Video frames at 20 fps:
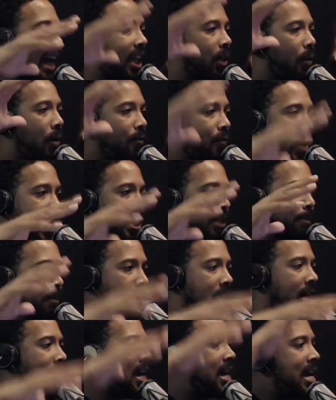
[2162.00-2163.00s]
what
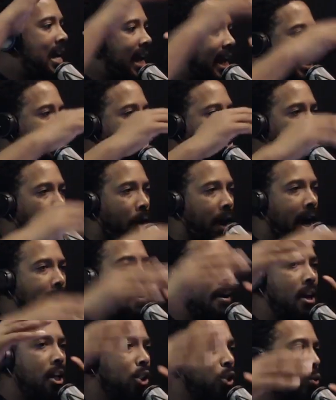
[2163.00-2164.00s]
Facebook, Instagram,
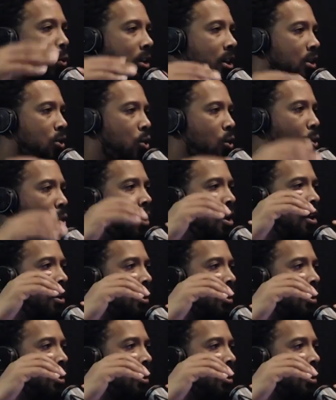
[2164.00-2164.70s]
Twitter do.